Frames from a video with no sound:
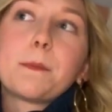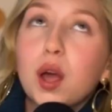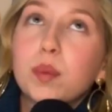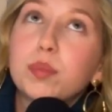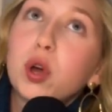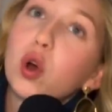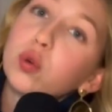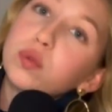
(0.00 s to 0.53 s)

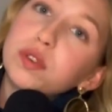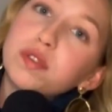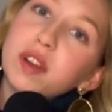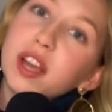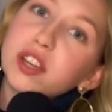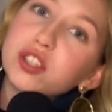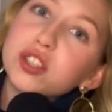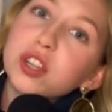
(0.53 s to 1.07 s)
But on
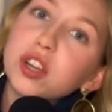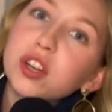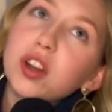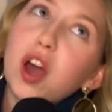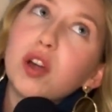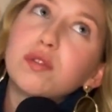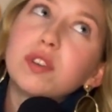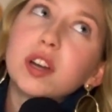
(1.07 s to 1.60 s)
reflection,
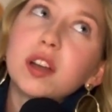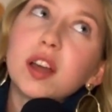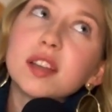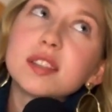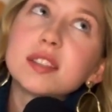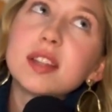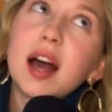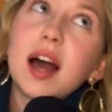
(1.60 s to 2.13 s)
I
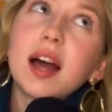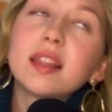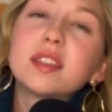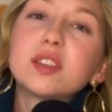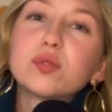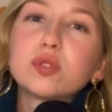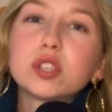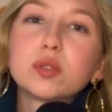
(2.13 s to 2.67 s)
realized that
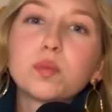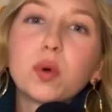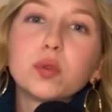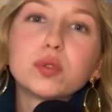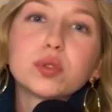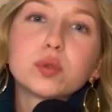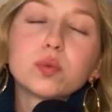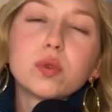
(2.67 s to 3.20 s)
this
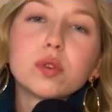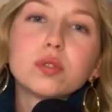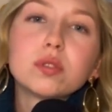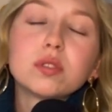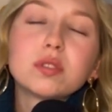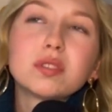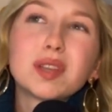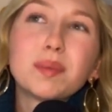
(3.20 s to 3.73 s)
response
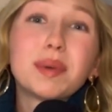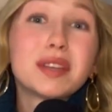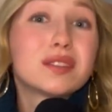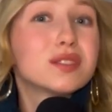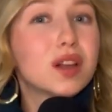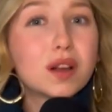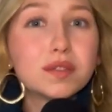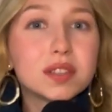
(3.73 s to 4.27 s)
was a bit
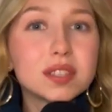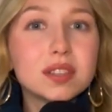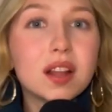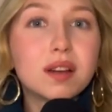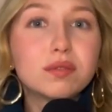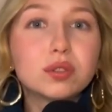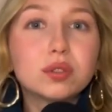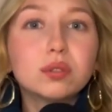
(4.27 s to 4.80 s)
surface
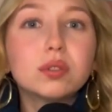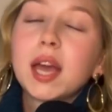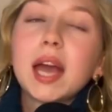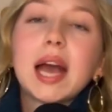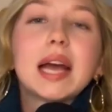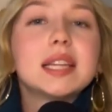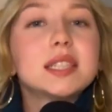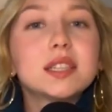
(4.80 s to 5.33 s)
level
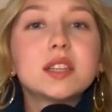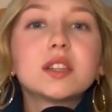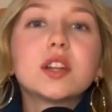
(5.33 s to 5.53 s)
and didn't